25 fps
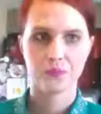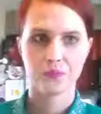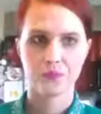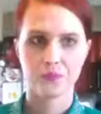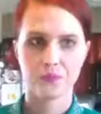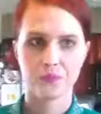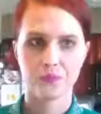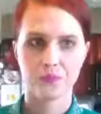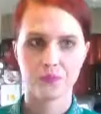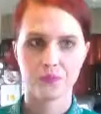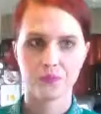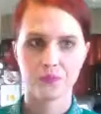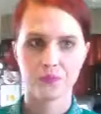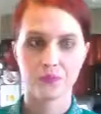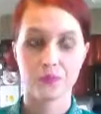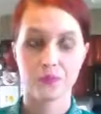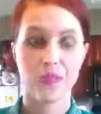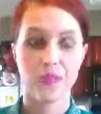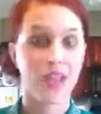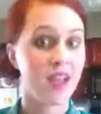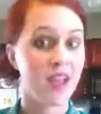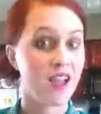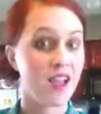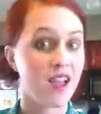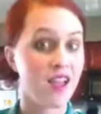
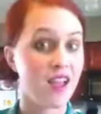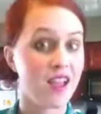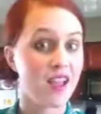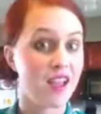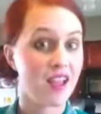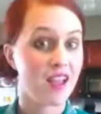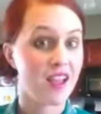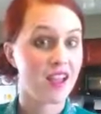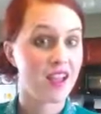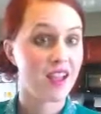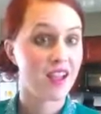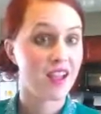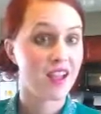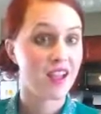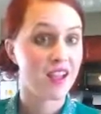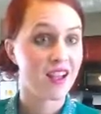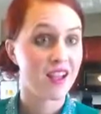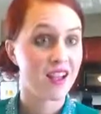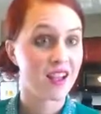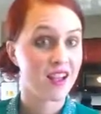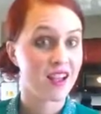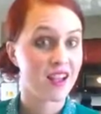(no one is talking)